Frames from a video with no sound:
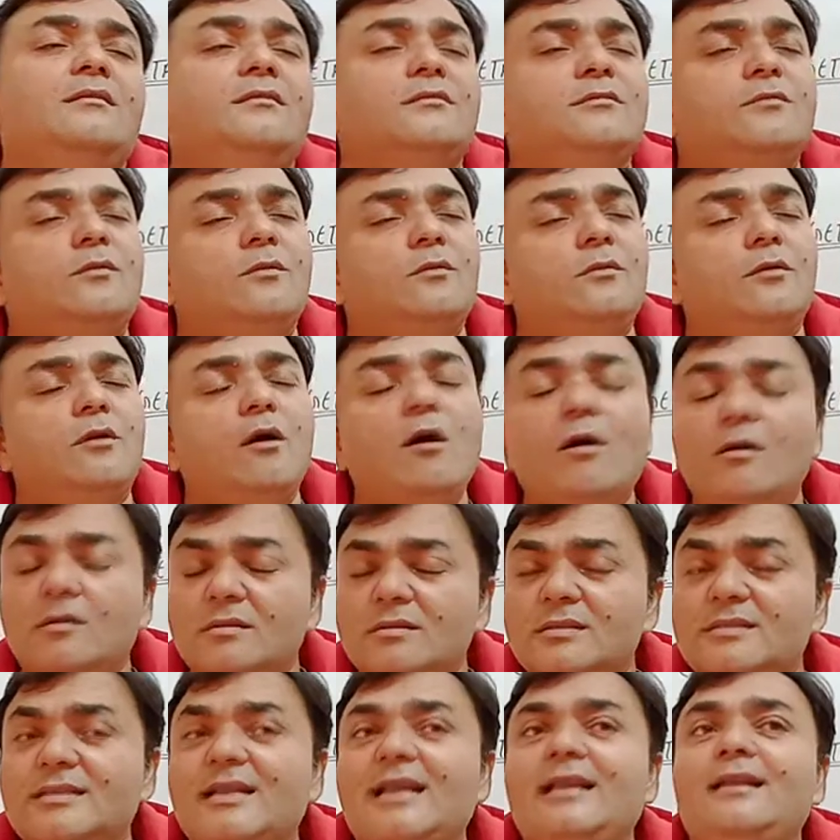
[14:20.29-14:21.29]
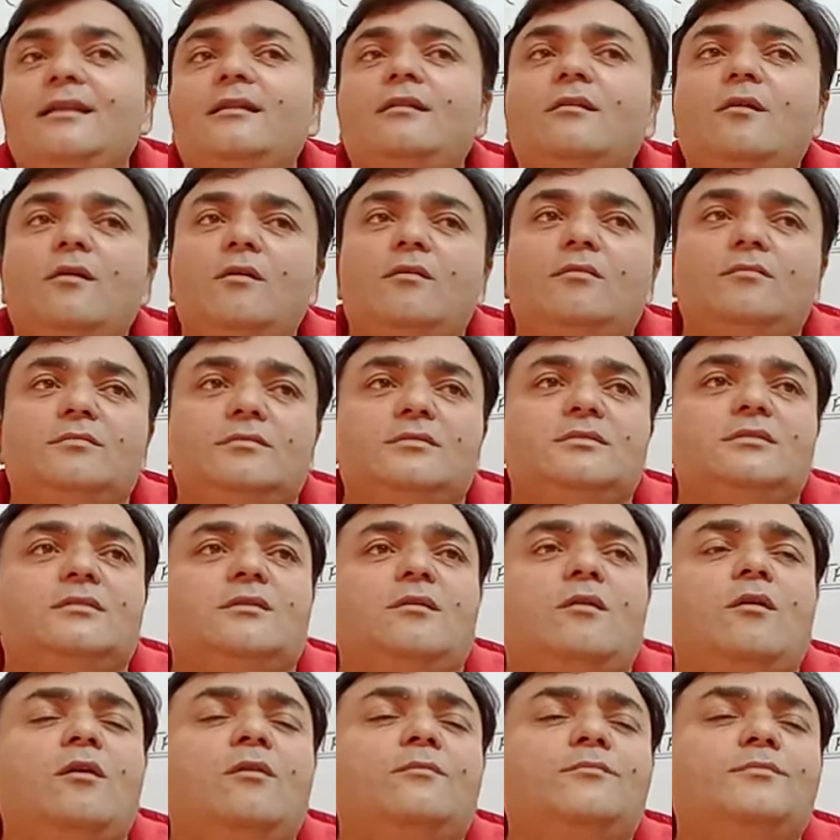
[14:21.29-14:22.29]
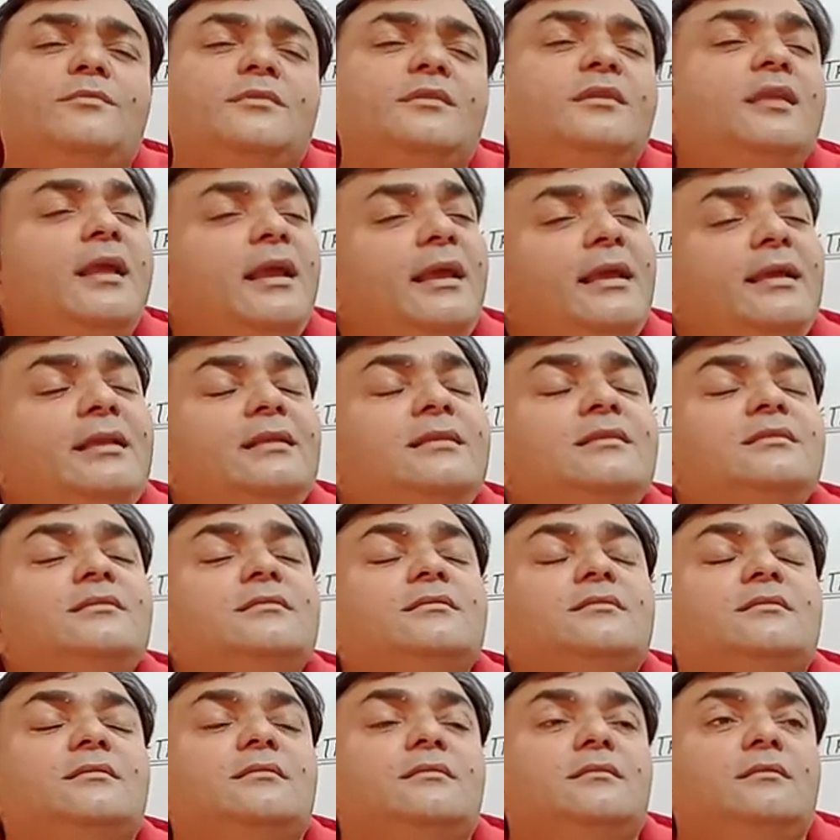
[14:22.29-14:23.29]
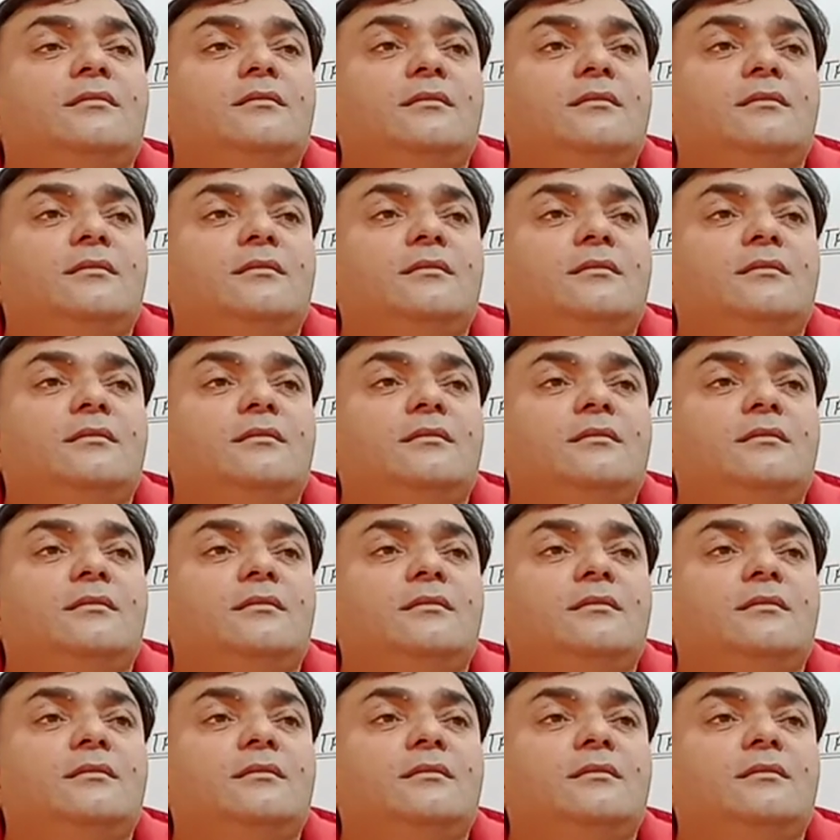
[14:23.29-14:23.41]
So lots and lots of things,